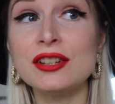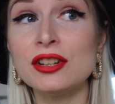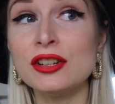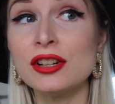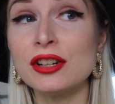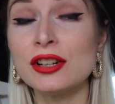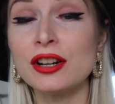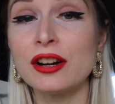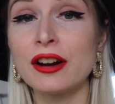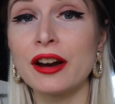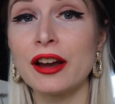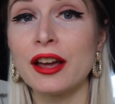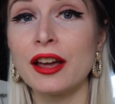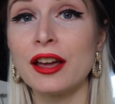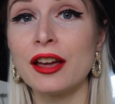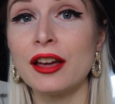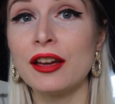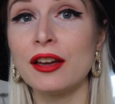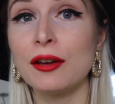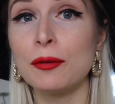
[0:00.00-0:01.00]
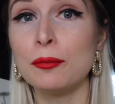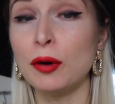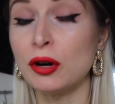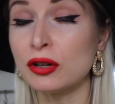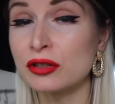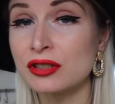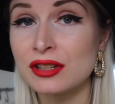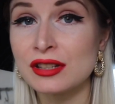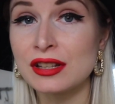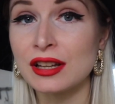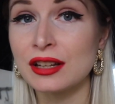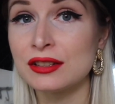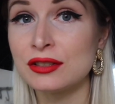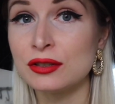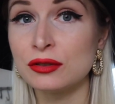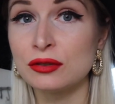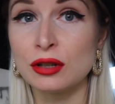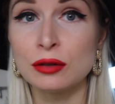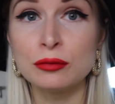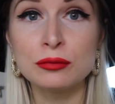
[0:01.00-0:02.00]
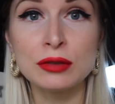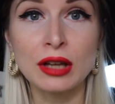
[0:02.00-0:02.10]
are boxes that you don't